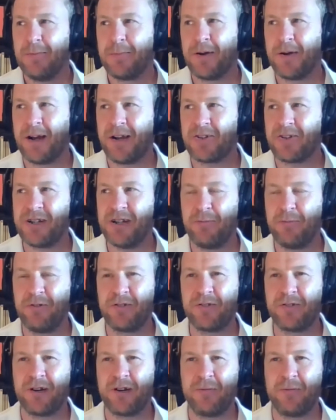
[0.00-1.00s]
But actually,
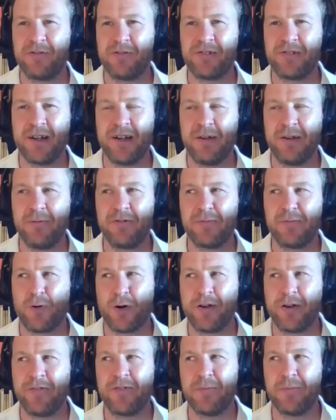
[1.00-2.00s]
I would say he was
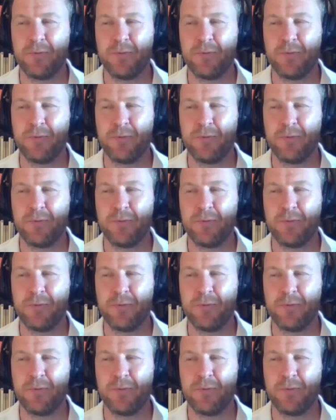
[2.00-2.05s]
one of